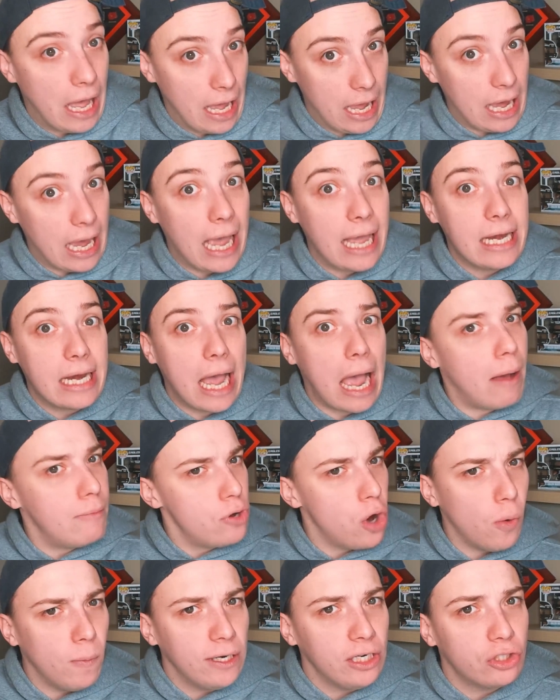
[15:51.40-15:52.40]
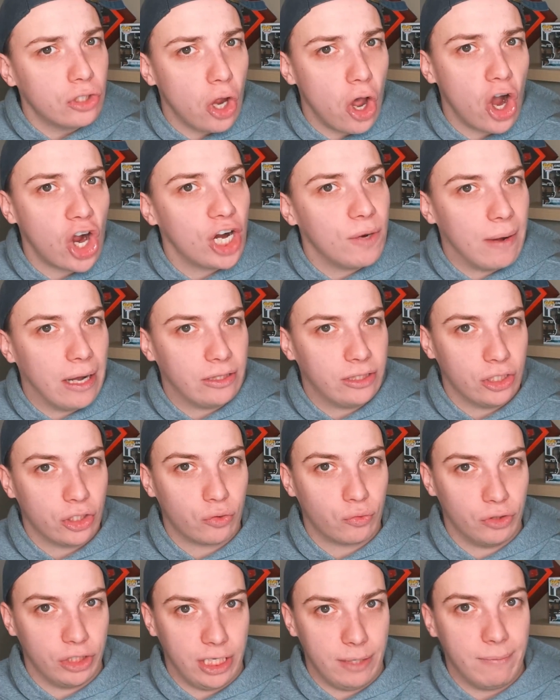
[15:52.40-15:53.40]
And nobody's talking about this
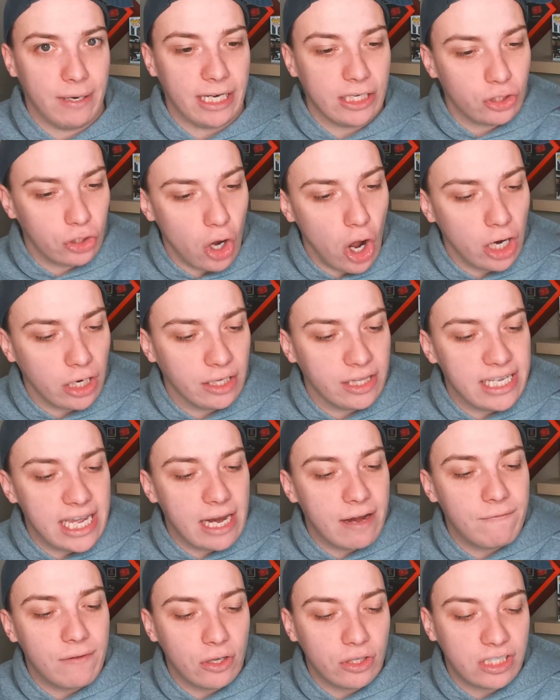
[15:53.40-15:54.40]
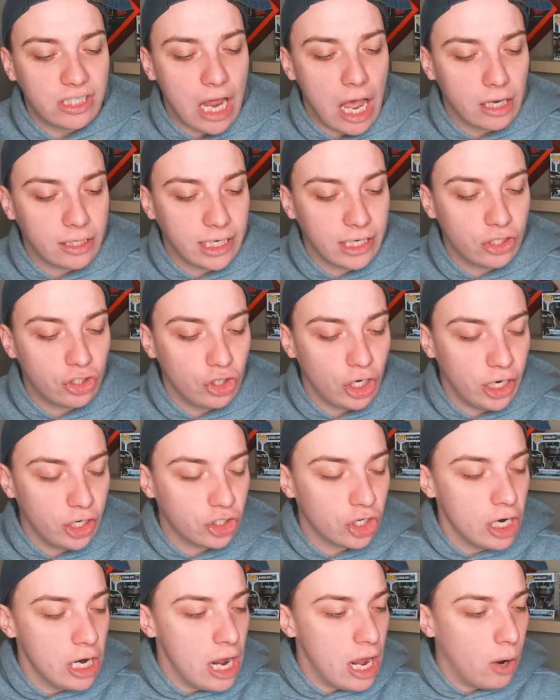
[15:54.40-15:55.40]
really, but I saw it on the NFL Stock Exchange
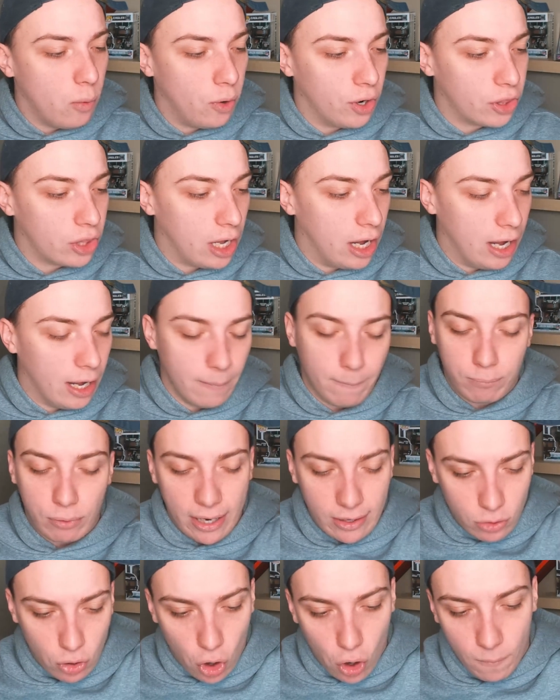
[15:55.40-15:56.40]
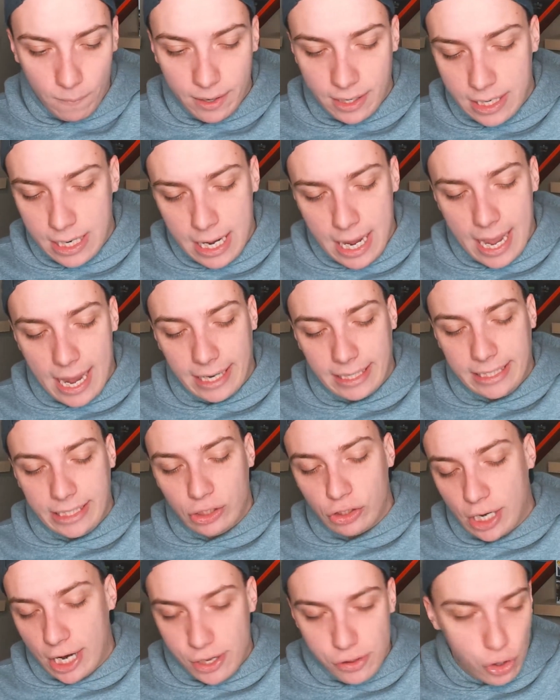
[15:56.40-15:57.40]
with Brett Coleman and
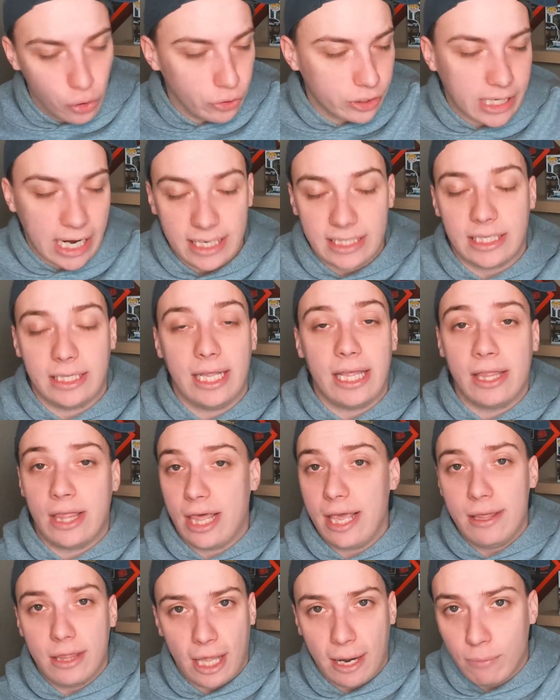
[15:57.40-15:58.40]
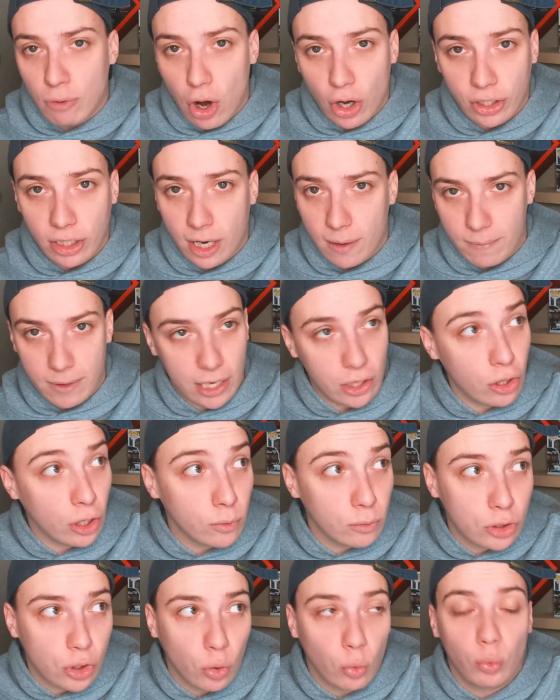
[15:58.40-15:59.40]
EJ and those guys, and they brought it up, and I thought it
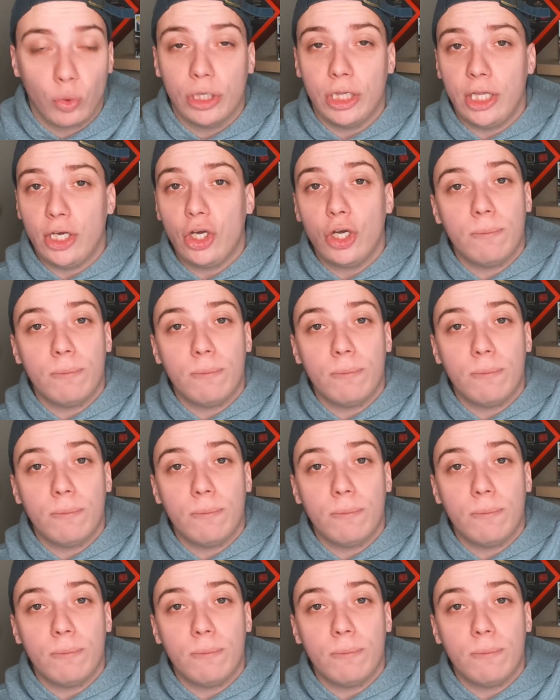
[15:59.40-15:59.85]
was a really good